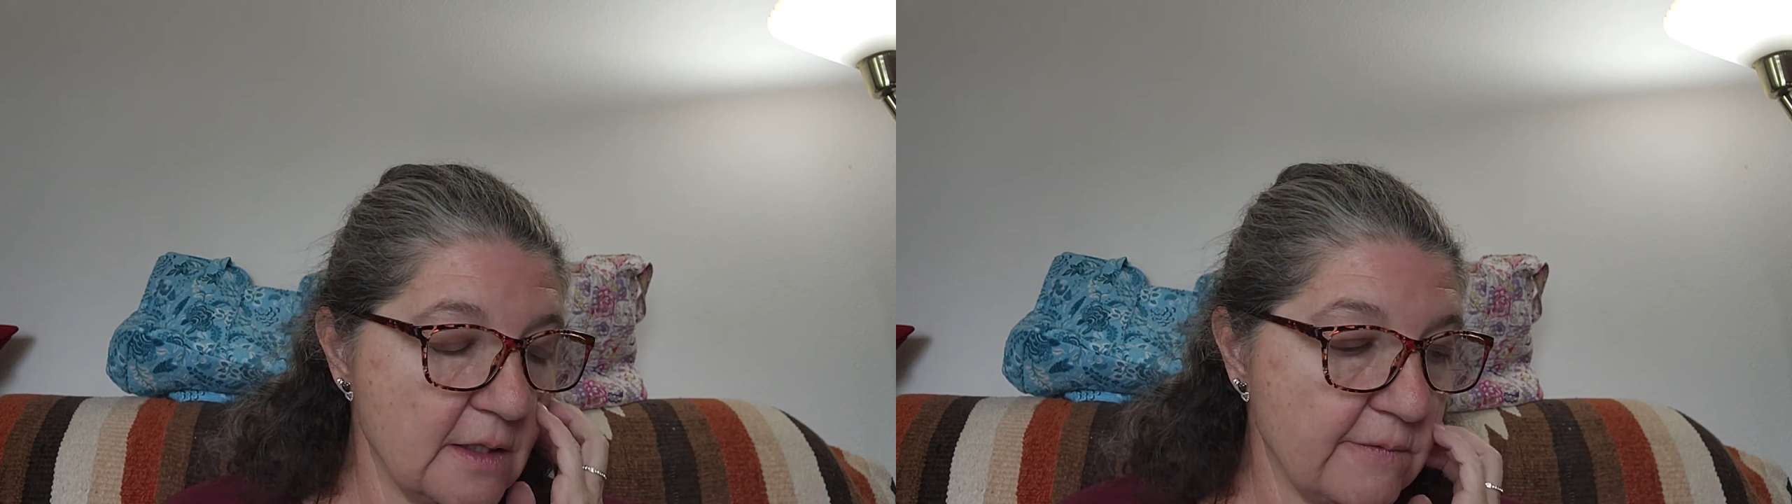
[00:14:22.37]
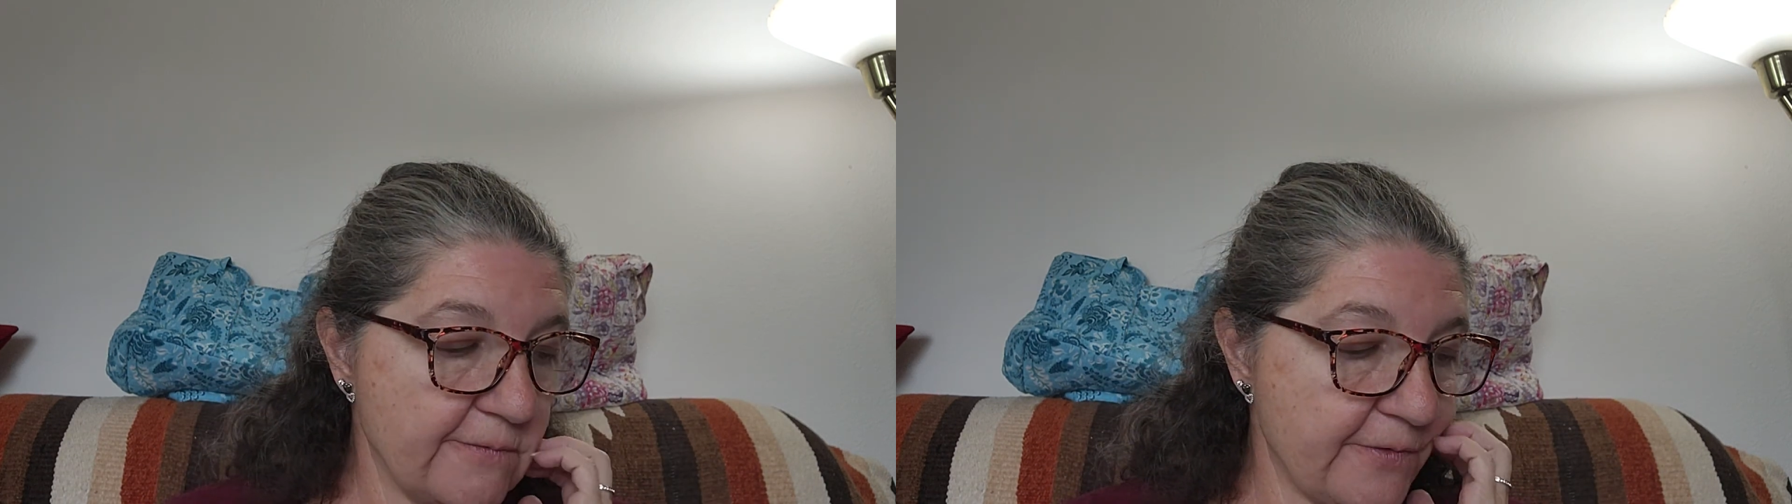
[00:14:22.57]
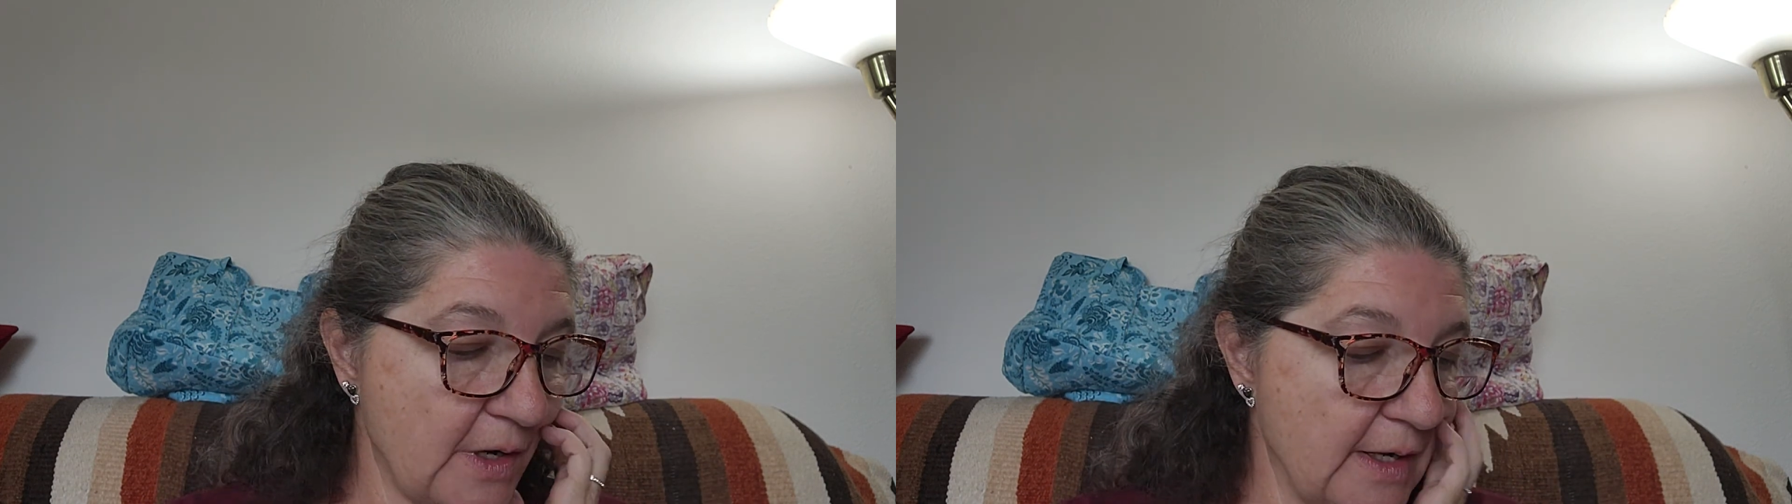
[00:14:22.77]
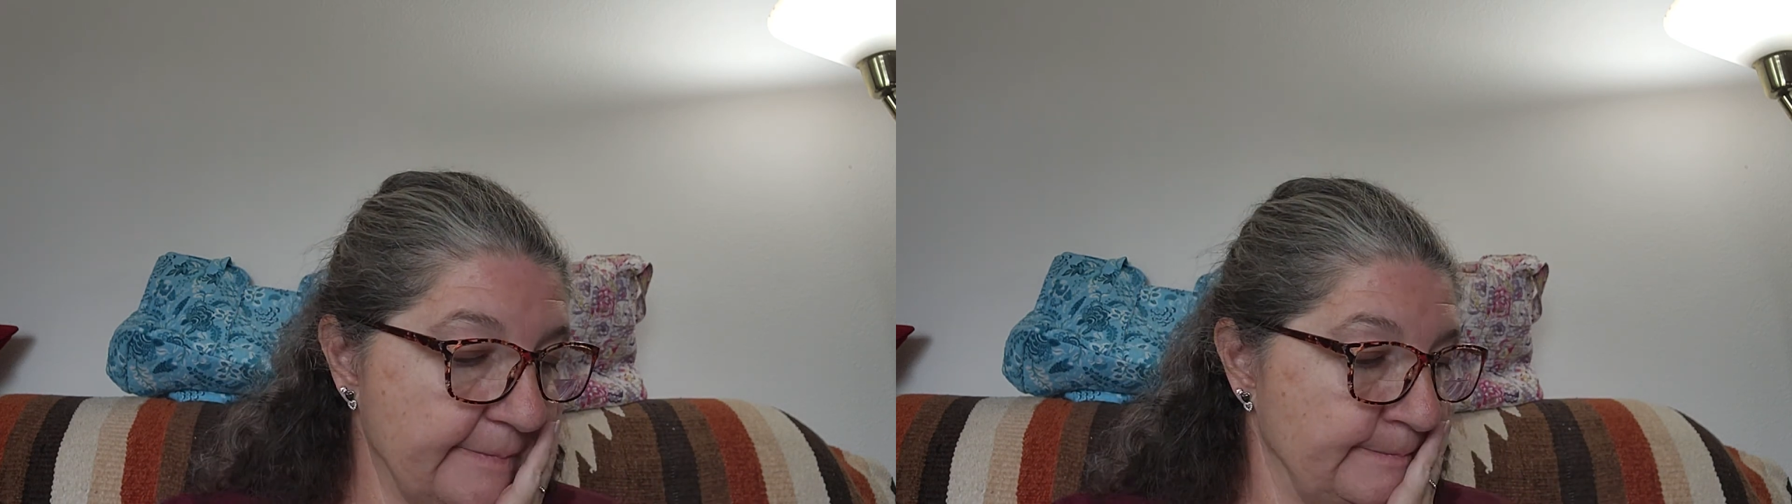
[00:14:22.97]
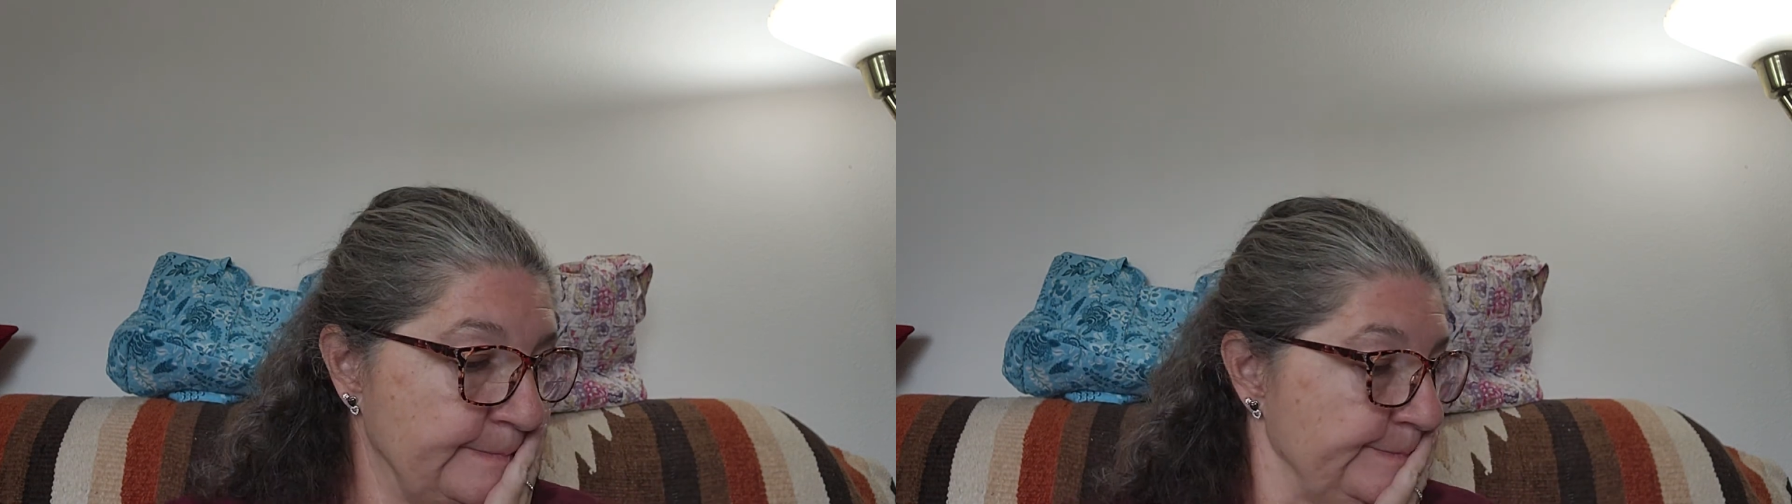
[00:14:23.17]

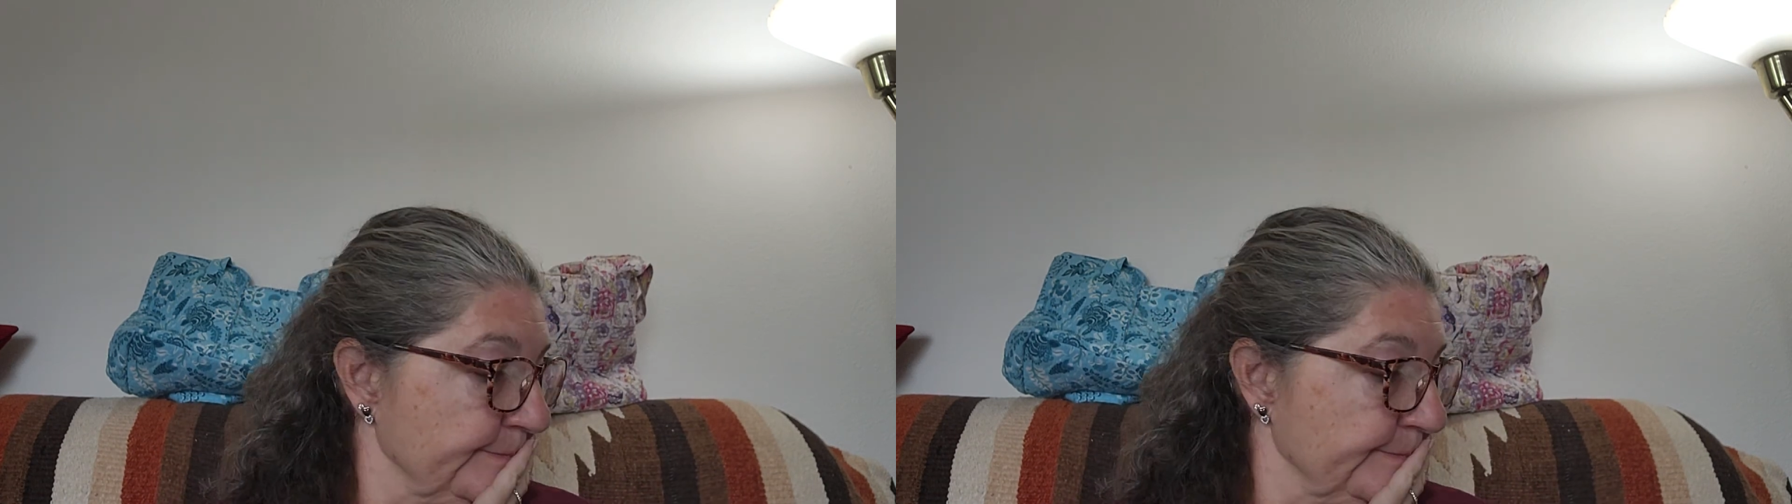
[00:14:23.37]
from